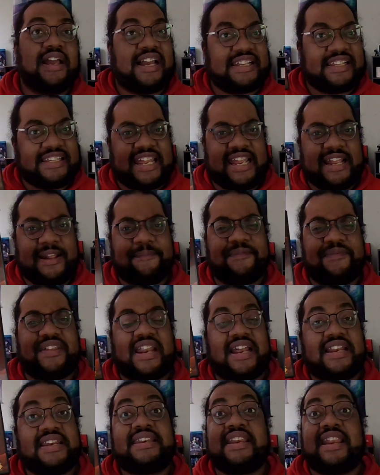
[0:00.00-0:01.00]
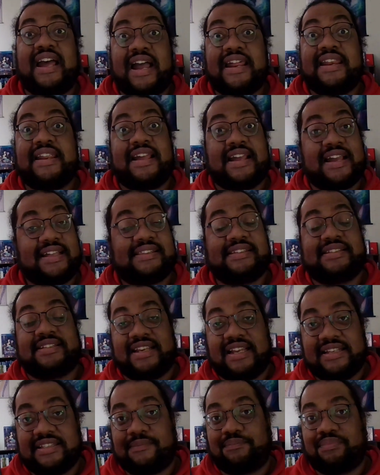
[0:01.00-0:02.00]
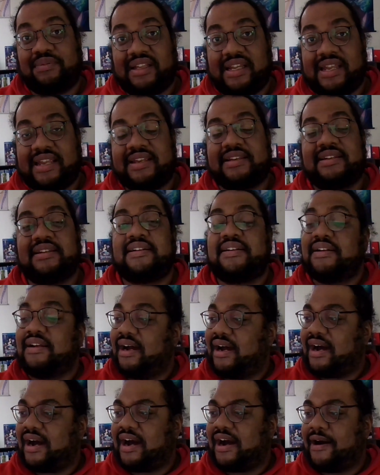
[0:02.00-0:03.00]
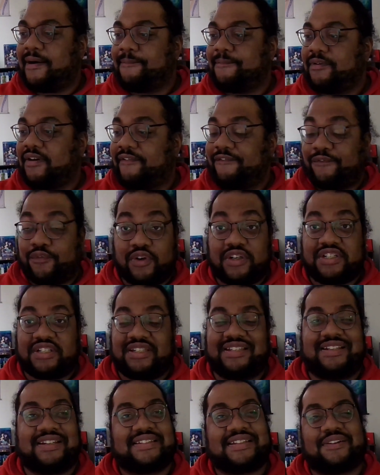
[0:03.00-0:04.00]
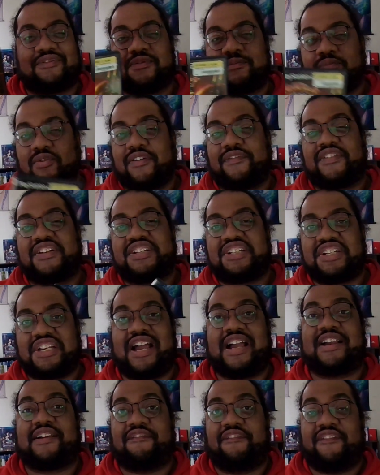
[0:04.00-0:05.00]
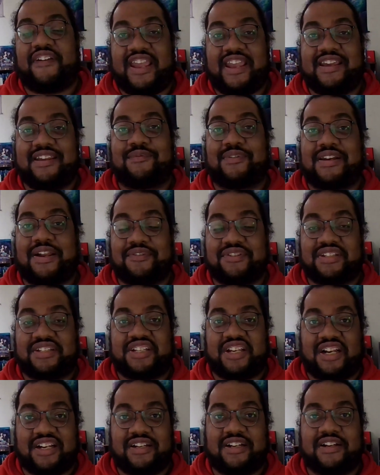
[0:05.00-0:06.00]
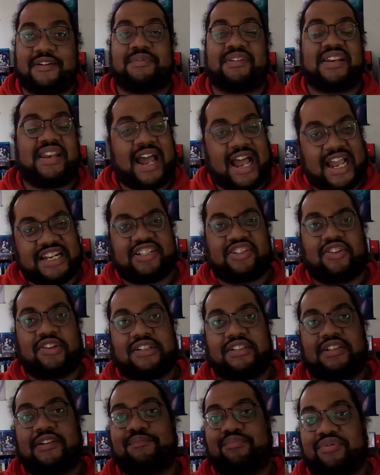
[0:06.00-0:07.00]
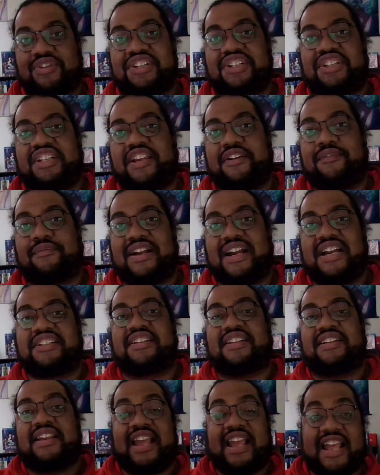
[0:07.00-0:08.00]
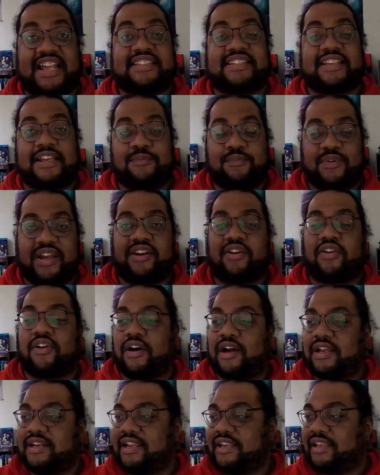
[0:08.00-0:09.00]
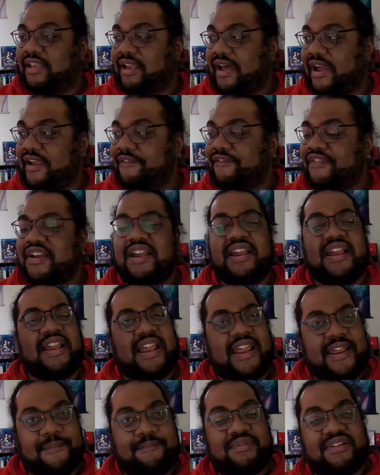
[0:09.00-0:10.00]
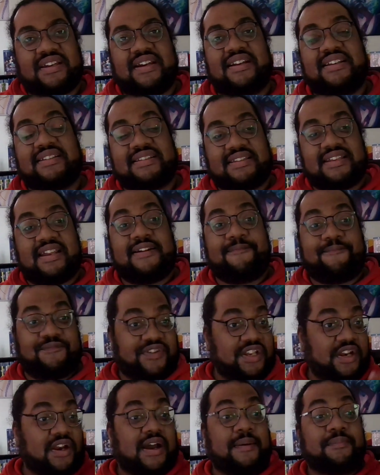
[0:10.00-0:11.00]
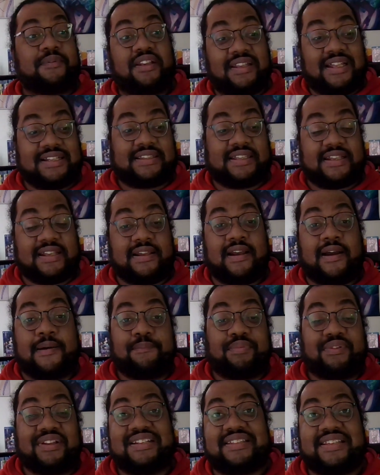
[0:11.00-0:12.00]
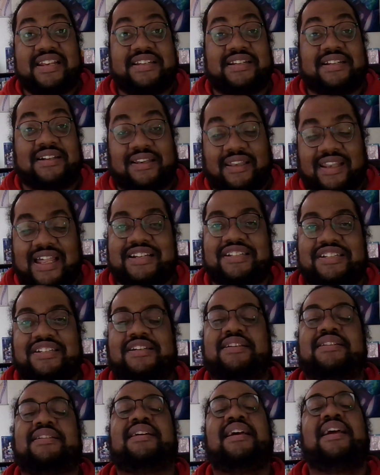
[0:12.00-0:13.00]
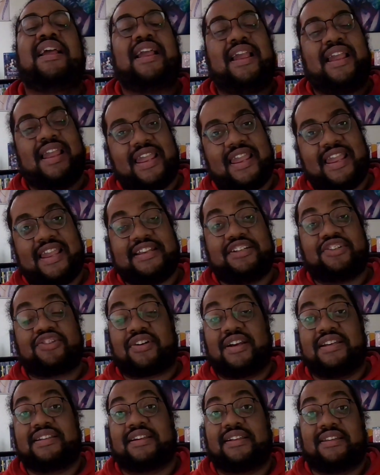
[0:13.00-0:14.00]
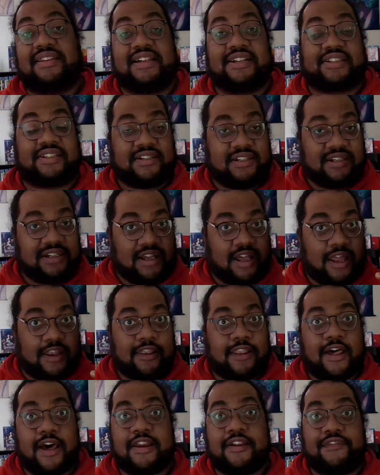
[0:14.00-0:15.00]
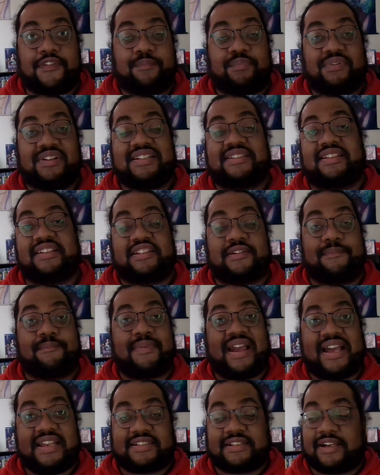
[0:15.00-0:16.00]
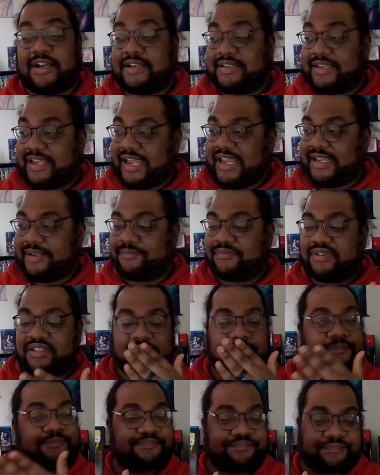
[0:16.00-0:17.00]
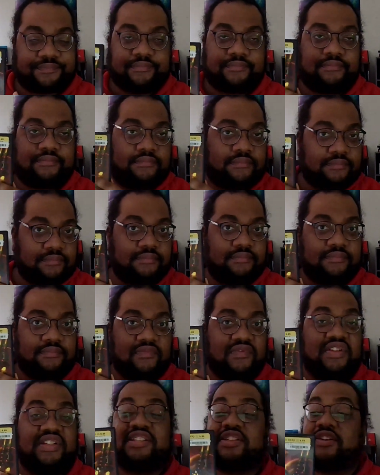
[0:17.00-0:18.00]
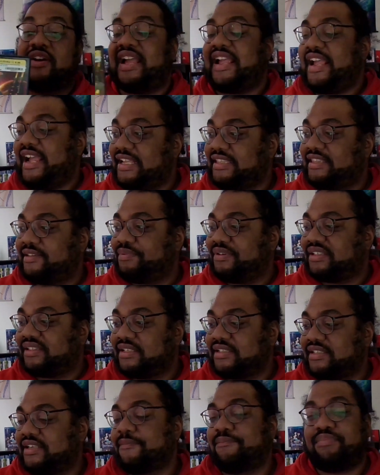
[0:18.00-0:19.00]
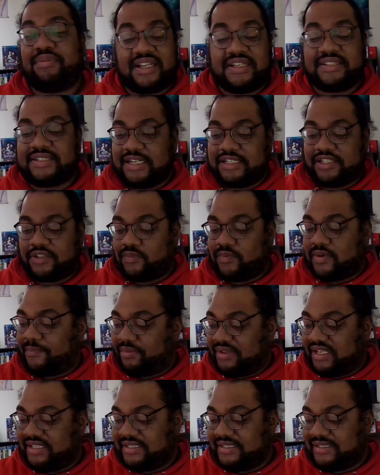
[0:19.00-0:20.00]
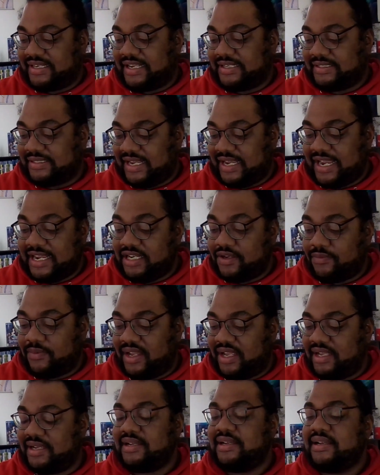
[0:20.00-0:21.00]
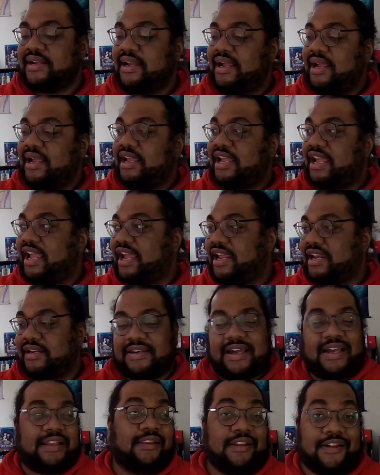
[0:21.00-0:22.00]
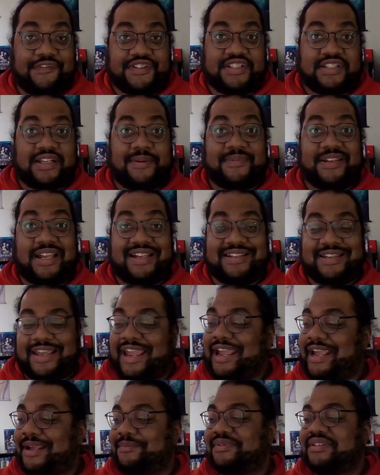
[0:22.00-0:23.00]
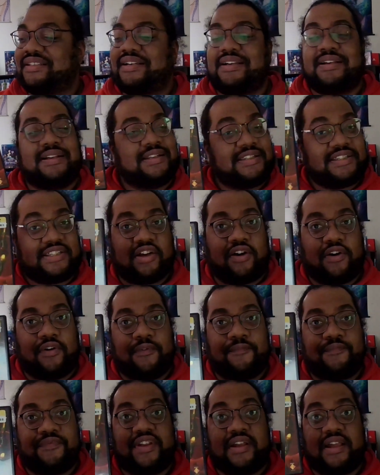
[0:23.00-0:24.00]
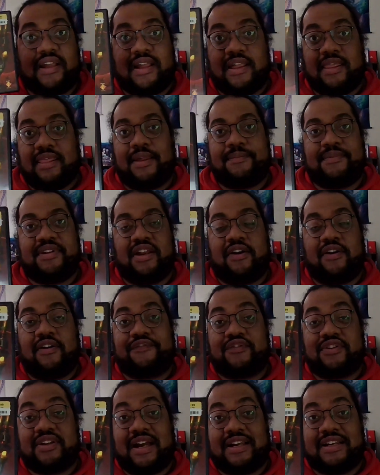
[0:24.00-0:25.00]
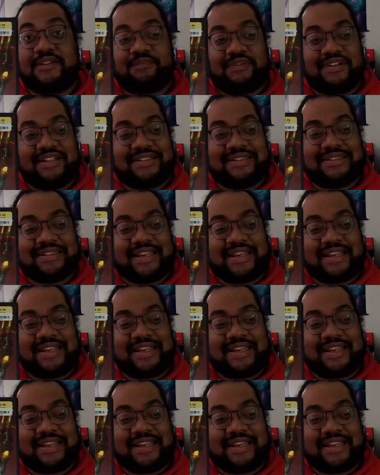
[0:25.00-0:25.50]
a game that I not had the chance to play, unfortunately, because I was more of a Jack fan when I was younger, but I started to appreciate Ratchet as I went on in life. And because that, I'm collecting a PlayStation collection and trying to collect a lot of the PlayStation mascot games, so I had to pick this up. Plus, I just want to play these games anyway, and I love Insomniac games. So let me know if you guys played this